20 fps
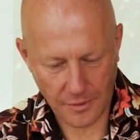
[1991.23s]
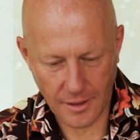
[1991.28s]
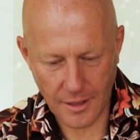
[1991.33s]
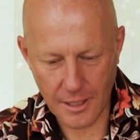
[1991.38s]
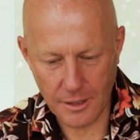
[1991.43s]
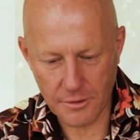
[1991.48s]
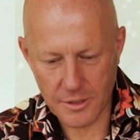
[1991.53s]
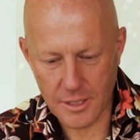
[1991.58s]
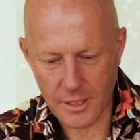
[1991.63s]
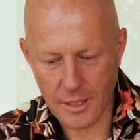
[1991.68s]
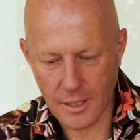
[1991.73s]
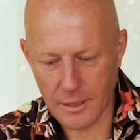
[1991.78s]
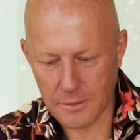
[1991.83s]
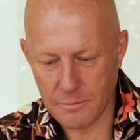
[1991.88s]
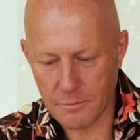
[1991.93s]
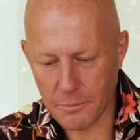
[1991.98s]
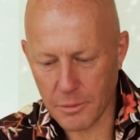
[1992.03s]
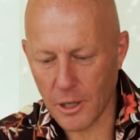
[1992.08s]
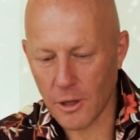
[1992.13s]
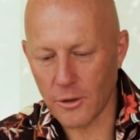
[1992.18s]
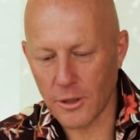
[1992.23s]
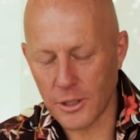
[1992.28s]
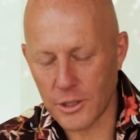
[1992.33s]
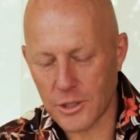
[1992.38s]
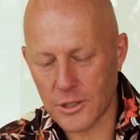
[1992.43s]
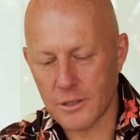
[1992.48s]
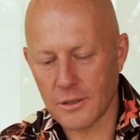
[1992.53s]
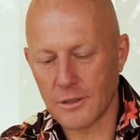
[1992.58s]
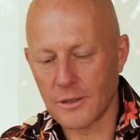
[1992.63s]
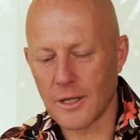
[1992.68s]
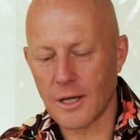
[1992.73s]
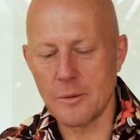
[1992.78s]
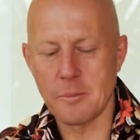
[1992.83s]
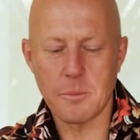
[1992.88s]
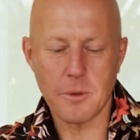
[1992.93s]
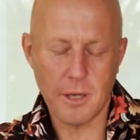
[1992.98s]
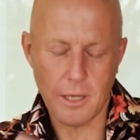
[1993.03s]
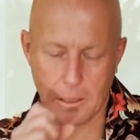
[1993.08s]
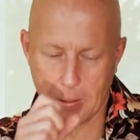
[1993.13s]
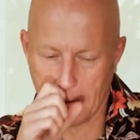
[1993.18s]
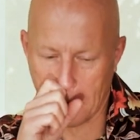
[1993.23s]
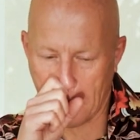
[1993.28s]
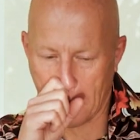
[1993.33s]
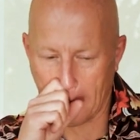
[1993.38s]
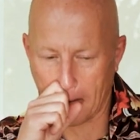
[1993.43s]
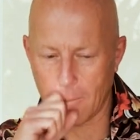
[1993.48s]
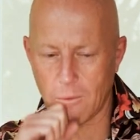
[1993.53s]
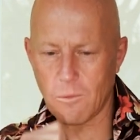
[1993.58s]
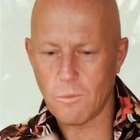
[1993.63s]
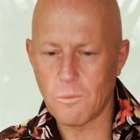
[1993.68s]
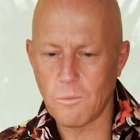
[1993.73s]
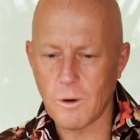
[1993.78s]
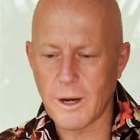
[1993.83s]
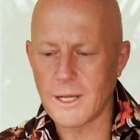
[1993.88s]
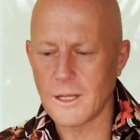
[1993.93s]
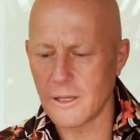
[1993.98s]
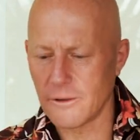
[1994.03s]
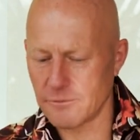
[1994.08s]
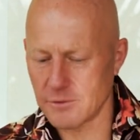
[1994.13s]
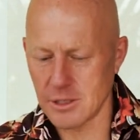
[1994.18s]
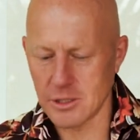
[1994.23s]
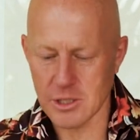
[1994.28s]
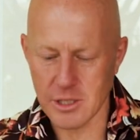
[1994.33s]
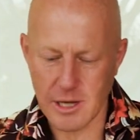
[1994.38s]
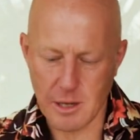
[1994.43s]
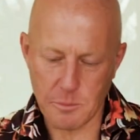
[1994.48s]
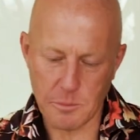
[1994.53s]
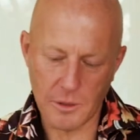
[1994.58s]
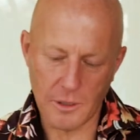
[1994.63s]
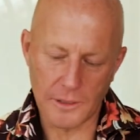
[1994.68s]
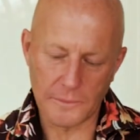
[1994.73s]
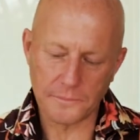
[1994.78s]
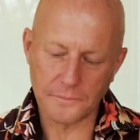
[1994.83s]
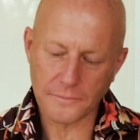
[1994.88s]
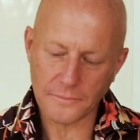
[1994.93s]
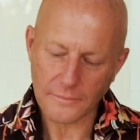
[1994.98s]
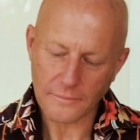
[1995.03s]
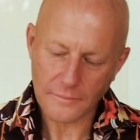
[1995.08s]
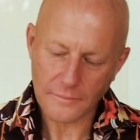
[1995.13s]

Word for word: He was a Polish Olympic weightlifting champion,